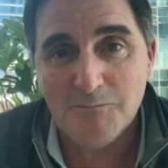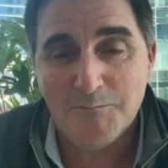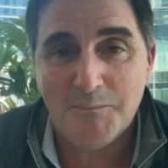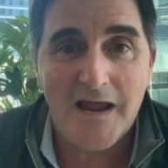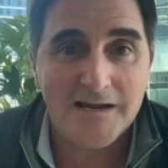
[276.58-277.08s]

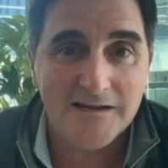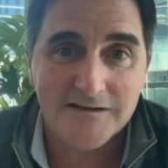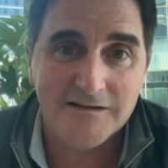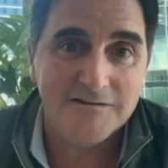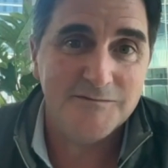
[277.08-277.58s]
banging
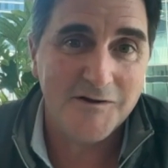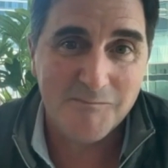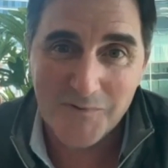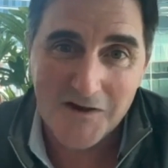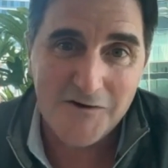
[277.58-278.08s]
a
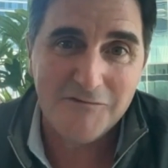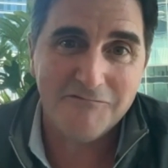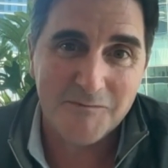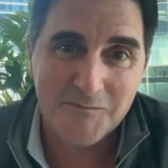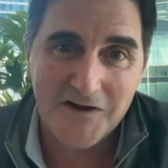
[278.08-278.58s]
bell
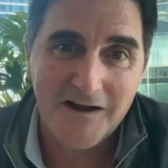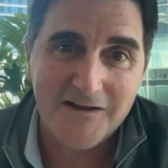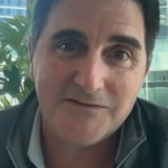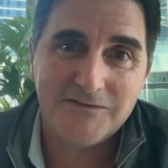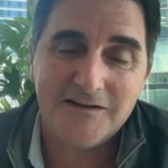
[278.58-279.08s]
from the
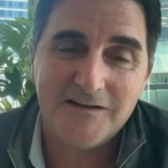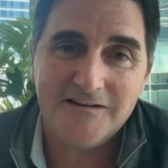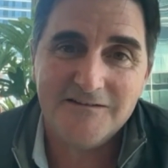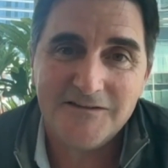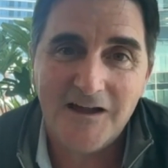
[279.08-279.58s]
highest
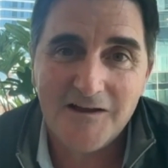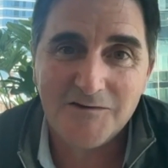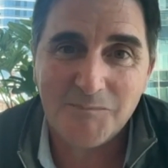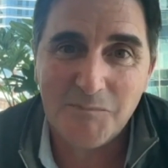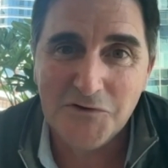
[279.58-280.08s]

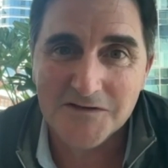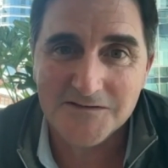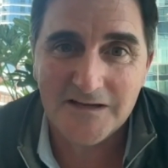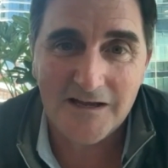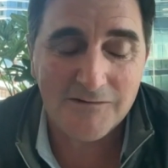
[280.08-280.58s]
point in
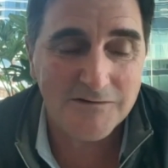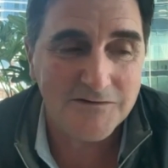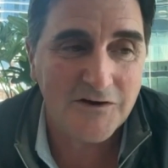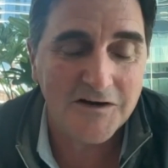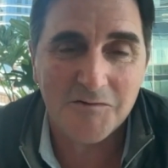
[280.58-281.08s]
town to
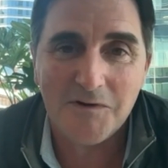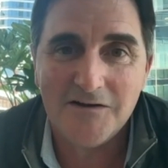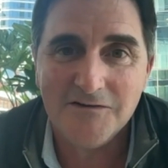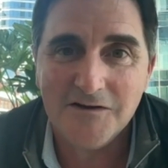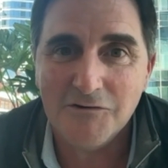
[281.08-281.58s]
talk
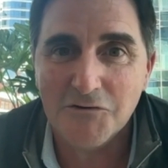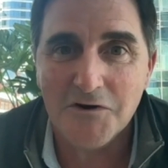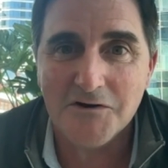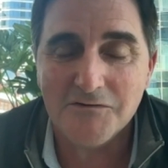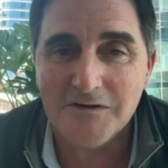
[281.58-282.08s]
about
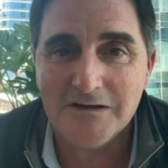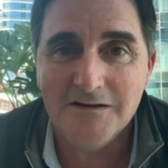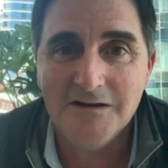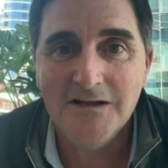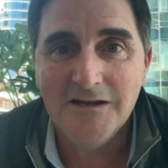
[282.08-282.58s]
greater than
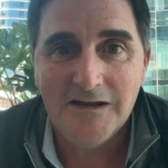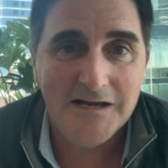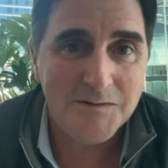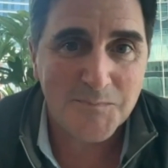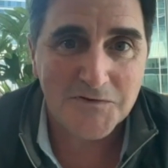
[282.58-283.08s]

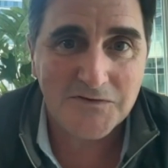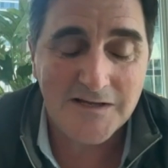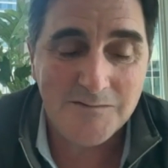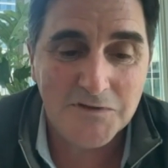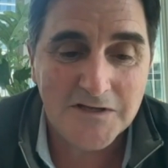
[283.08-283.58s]

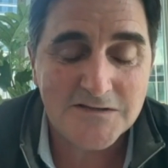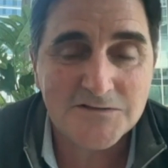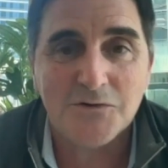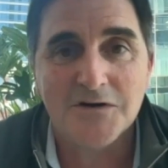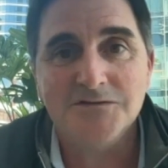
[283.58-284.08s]
80% NPS
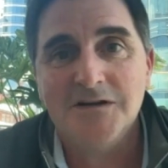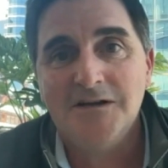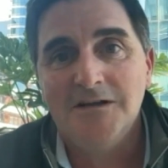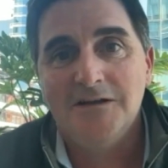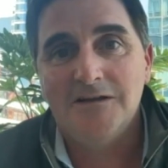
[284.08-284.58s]
scores.
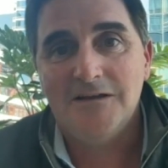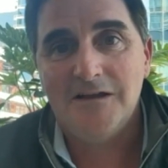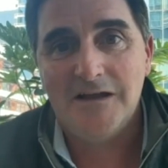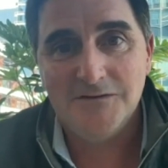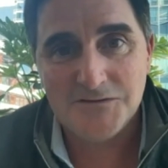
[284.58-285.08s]

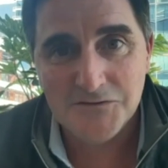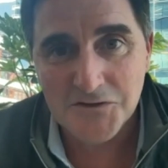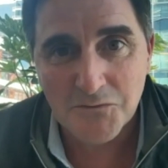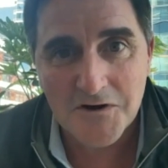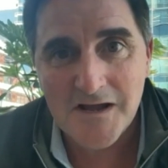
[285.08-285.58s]
At Nasuni,
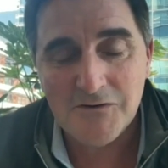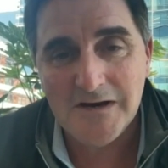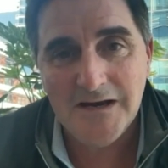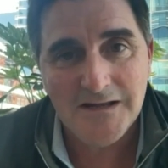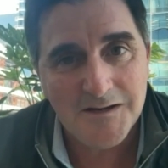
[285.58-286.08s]
we're now
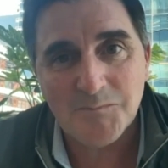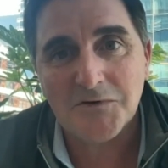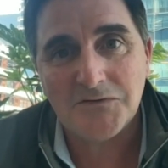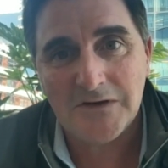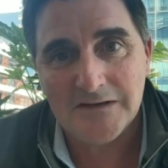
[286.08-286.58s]

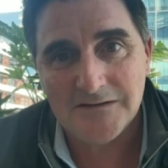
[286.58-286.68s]
88%